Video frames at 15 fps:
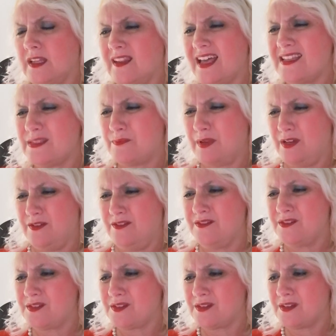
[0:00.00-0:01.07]

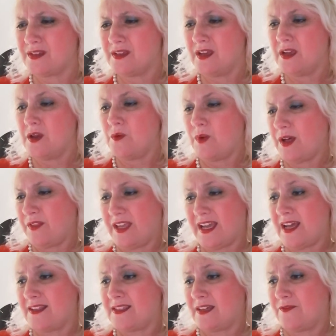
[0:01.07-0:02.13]
Lesbians? Well, they
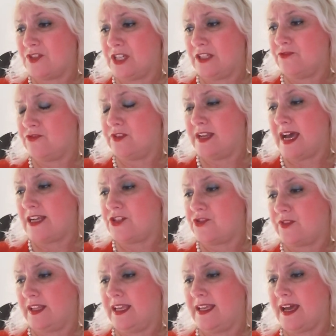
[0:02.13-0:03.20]
can't have children
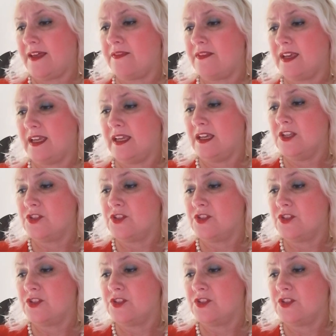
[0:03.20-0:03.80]
naturally, can they?